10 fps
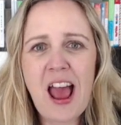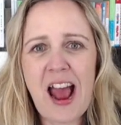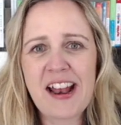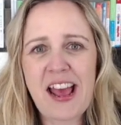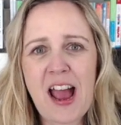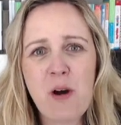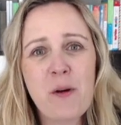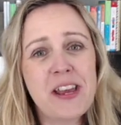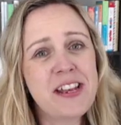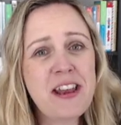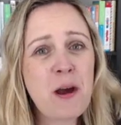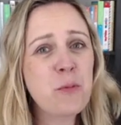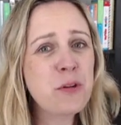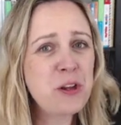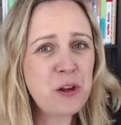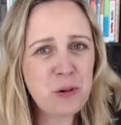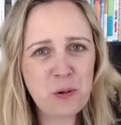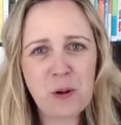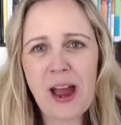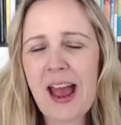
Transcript: and how it can help you